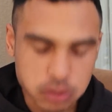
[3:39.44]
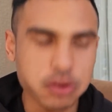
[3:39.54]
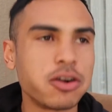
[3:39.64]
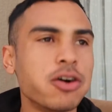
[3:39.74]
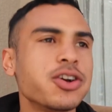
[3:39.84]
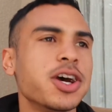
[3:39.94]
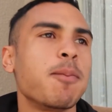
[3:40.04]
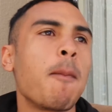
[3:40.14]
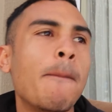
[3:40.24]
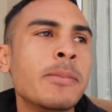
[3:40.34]
No
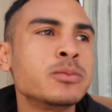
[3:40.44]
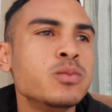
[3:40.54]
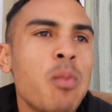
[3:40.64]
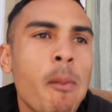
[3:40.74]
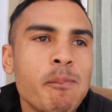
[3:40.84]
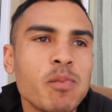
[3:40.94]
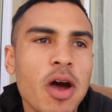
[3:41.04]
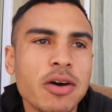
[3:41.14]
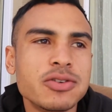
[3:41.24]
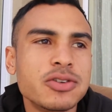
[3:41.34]
cap.
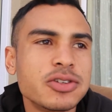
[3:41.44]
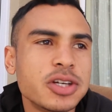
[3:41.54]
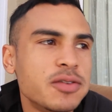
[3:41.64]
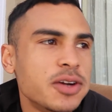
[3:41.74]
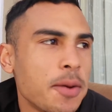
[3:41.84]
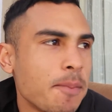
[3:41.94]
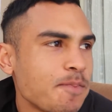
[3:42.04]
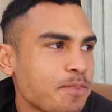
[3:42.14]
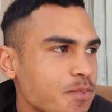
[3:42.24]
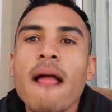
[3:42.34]
I could do this every day.
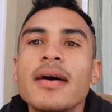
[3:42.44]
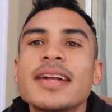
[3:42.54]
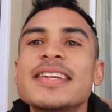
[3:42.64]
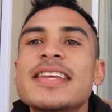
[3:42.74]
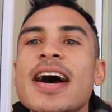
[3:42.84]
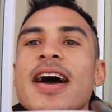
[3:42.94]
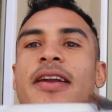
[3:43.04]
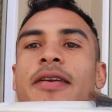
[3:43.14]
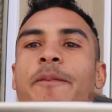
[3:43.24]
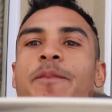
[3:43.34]

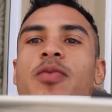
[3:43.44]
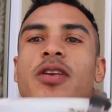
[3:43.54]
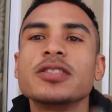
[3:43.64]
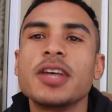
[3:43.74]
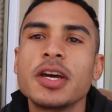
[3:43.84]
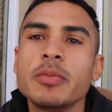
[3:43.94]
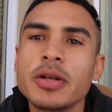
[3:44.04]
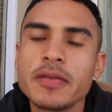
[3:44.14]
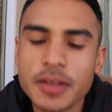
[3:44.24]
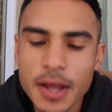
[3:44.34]
Done! Second
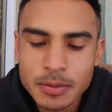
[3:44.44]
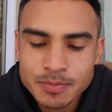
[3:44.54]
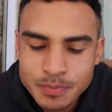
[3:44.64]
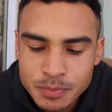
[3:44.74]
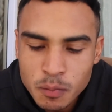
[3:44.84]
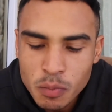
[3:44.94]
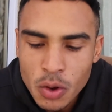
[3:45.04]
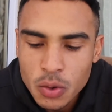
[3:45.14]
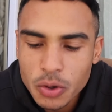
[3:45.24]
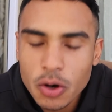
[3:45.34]
meal of the day.
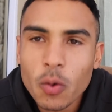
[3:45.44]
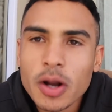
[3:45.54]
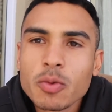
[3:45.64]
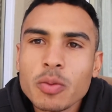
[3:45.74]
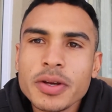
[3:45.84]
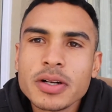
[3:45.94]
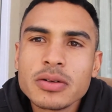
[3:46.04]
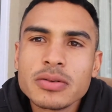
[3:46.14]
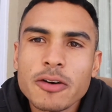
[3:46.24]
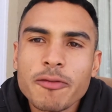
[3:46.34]
We got one more
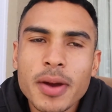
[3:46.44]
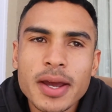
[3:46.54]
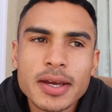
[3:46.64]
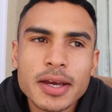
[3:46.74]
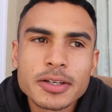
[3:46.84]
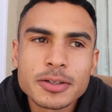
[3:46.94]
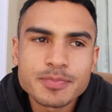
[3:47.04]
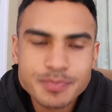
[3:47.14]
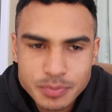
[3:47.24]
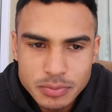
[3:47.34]
meal of pancakes.
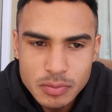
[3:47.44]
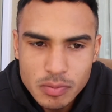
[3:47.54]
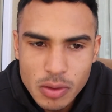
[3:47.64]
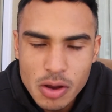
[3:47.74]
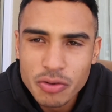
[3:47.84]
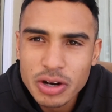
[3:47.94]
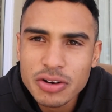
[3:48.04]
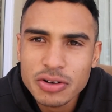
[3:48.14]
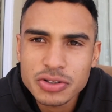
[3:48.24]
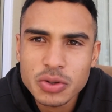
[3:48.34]
Really
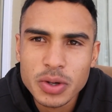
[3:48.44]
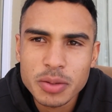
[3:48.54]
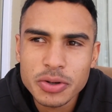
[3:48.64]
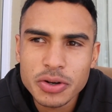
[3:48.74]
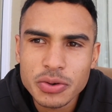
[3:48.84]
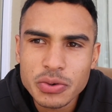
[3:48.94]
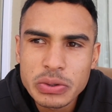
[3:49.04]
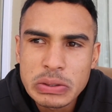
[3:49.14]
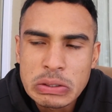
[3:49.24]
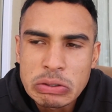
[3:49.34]
not sure what I'm gonna
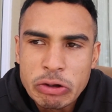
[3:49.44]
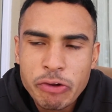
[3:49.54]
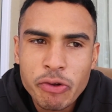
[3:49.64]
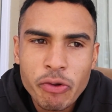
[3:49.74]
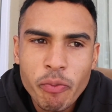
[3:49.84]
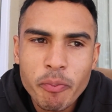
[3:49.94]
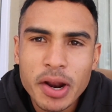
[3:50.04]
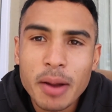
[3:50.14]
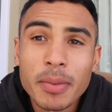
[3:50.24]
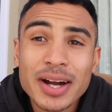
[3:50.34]
do.
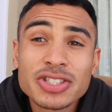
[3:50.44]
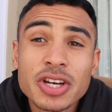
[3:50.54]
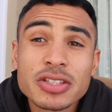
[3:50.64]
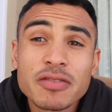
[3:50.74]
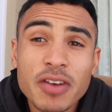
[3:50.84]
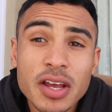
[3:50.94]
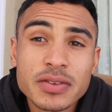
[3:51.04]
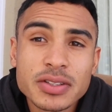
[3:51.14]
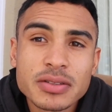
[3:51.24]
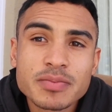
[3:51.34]
But I might change the
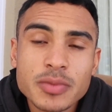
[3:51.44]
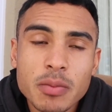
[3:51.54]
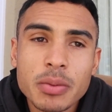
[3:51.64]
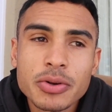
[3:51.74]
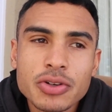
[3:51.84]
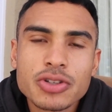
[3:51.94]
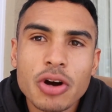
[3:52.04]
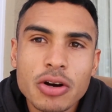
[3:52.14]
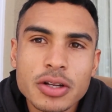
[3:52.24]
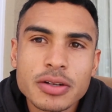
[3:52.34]
flavors. I'll probably do
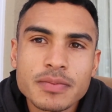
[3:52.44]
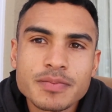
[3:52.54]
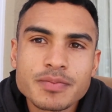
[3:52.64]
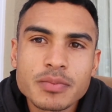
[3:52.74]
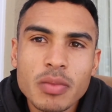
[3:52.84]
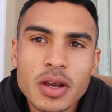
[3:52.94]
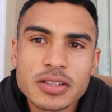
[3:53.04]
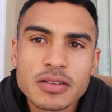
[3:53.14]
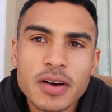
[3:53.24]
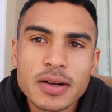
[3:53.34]
chocolate
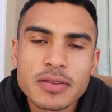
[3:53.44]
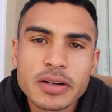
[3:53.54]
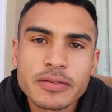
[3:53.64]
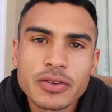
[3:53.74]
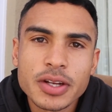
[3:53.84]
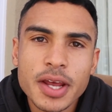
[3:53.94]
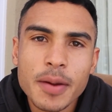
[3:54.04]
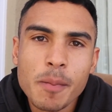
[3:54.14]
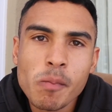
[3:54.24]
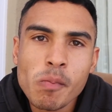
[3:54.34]
as the final flavor for the day.